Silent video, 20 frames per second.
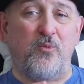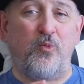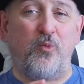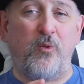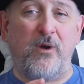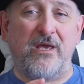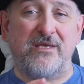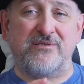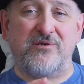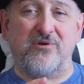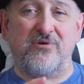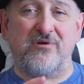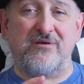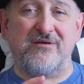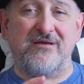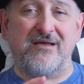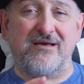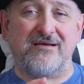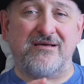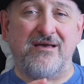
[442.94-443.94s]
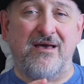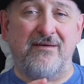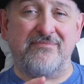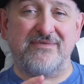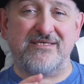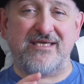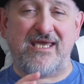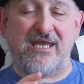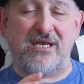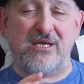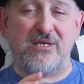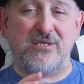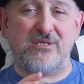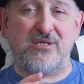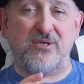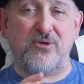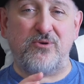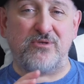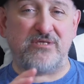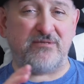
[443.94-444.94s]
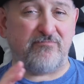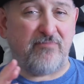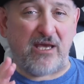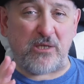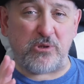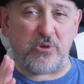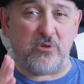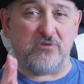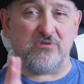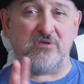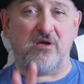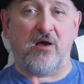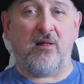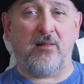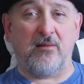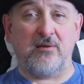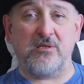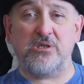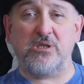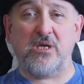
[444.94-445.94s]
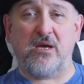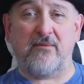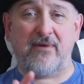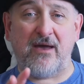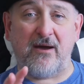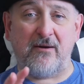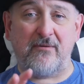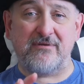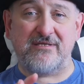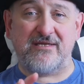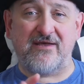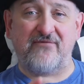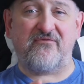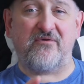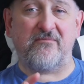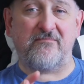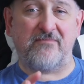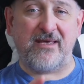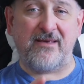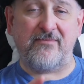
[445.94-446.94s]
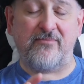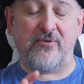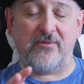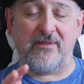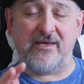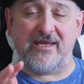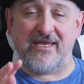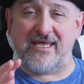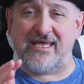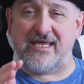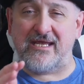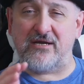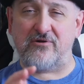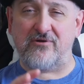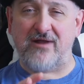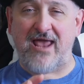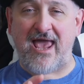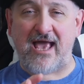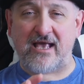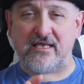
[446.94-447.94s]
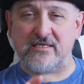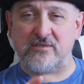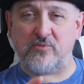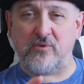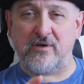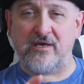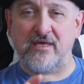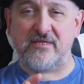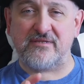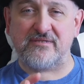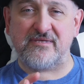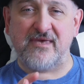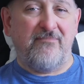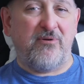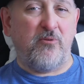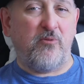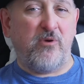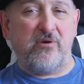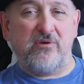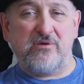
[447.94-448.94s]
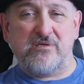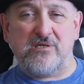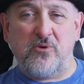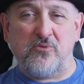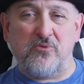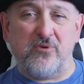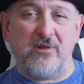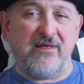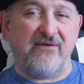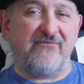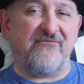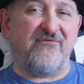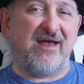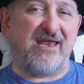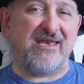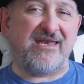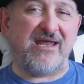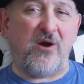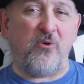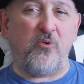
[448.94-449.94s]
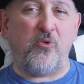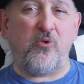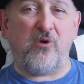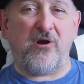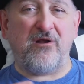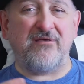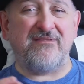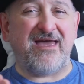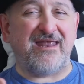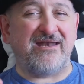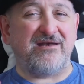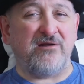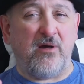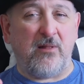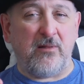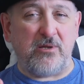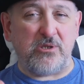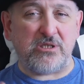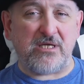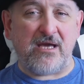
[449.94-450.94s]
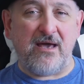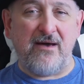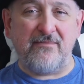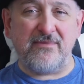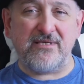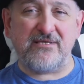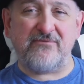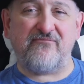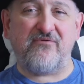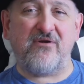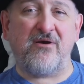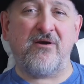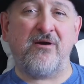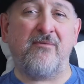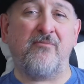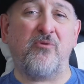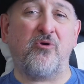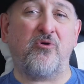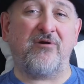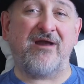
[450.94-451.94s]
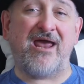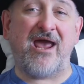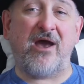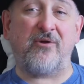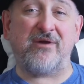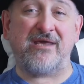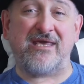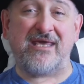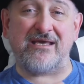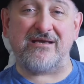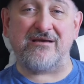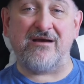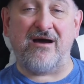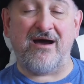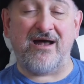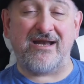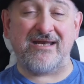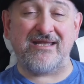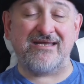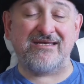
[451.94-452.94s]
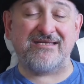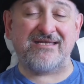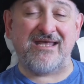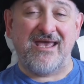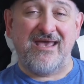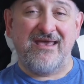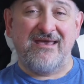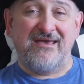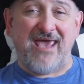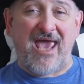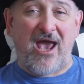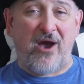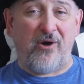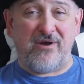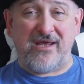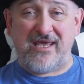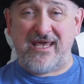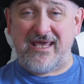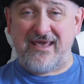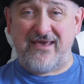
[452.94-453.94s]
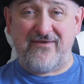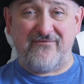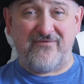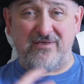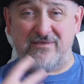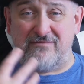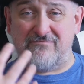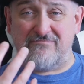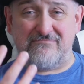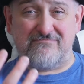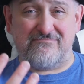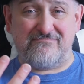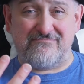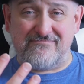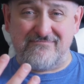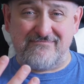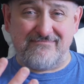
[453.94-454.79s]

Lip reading: Wizard comes into special knowledge about different people that he interacts with, but we don't really find out where that knowledge comes from or how he got it, how he even